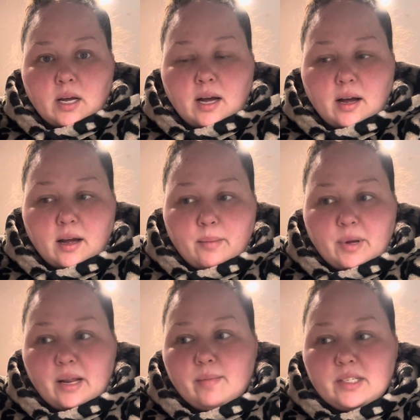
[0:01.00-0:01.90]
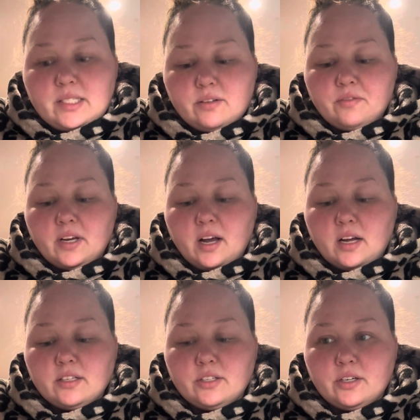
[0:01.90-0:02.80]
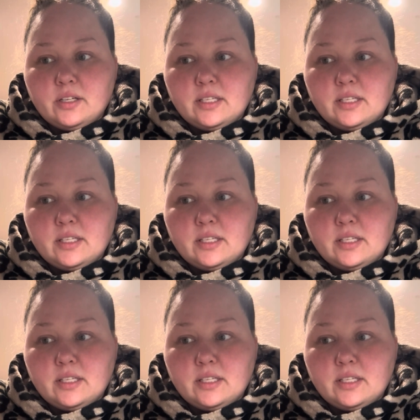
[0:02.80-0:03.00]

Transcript: Hi, my name is Sylvia Gossard.